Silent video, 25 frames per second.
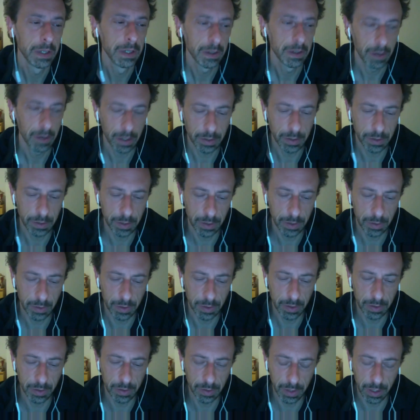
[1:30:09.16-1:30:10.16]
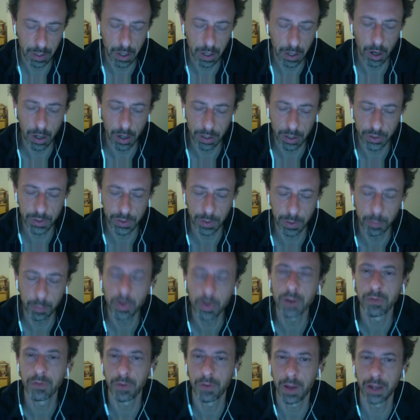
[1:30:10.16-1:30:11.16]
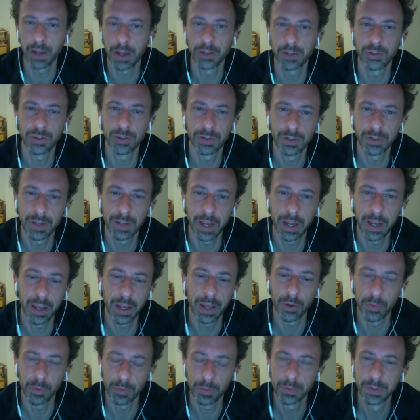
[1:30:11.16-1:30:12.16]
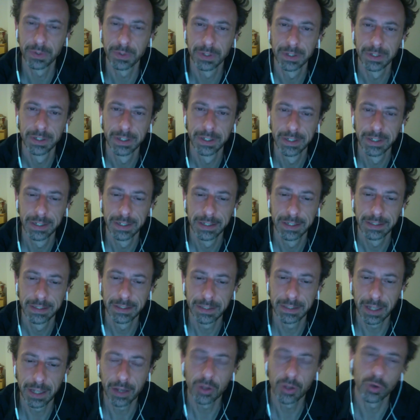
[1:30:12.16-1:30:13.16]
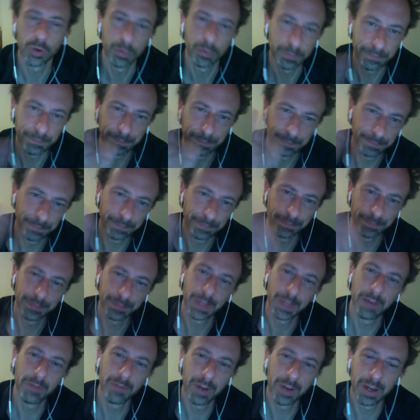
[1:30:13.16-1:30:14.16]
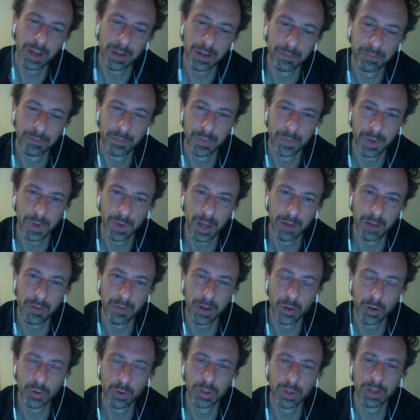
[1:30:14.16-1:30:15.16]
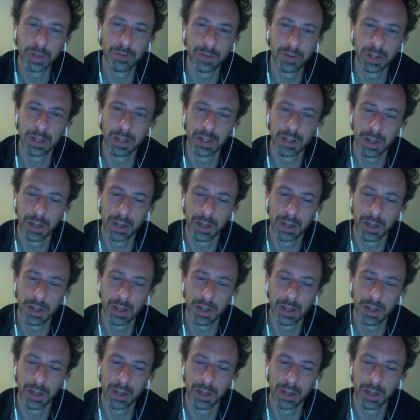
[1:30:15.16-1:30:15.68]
I, it, it encouraged some reflection. Thank you. Thank you. Have a, right. have thank a good evening, much.